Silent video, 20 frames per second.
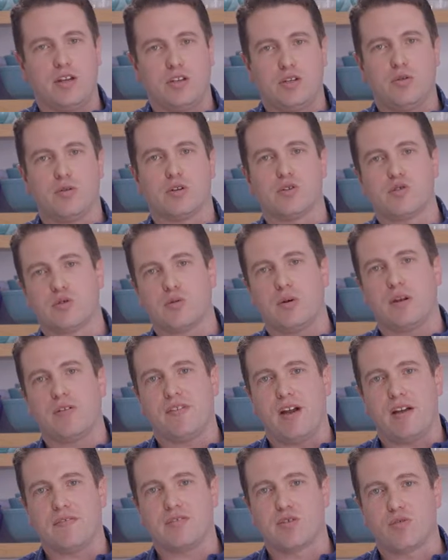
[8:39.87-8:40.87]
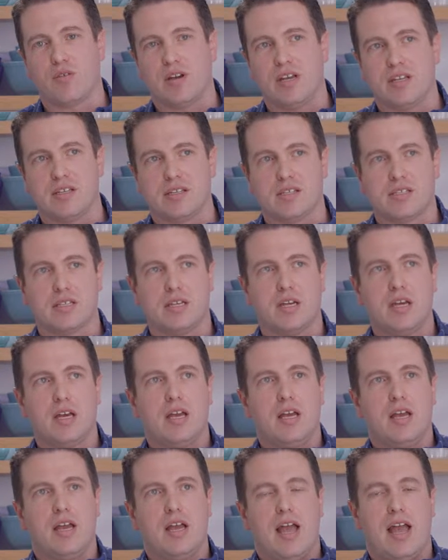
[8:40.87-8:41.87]
at 225 degrees
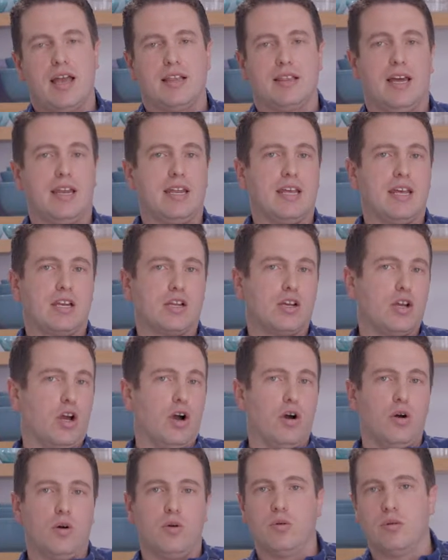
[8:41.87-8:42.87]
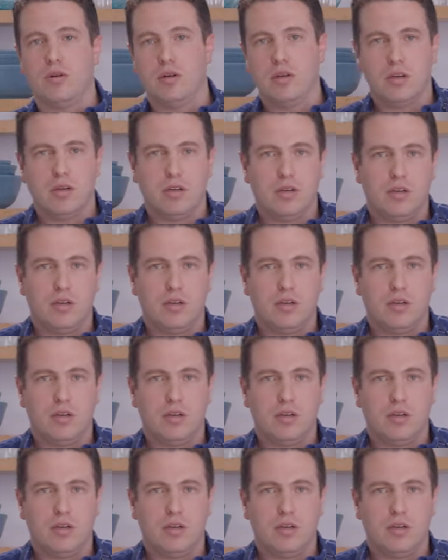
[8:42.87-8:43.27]
and letting it go